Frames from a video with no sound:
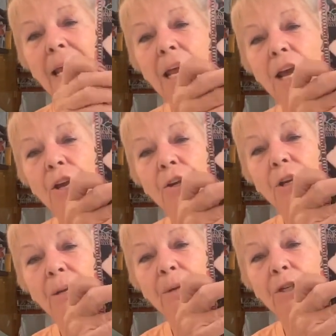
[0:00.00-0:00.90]
You're going to
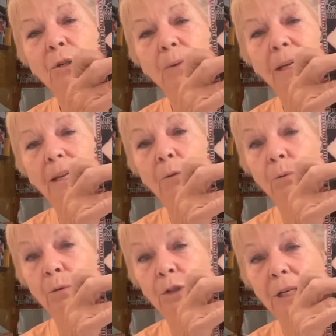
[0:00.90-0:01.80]
be doing
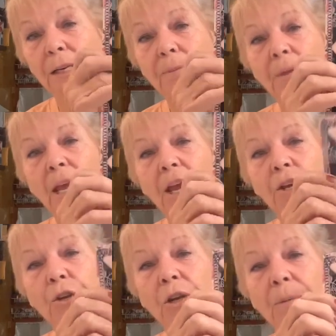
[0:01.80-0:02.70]
ruching. You're
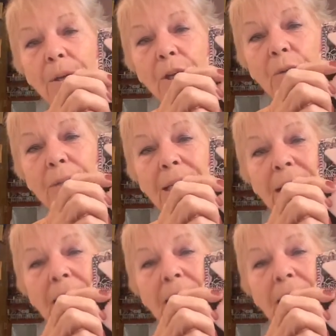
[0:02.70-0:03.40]
going to be using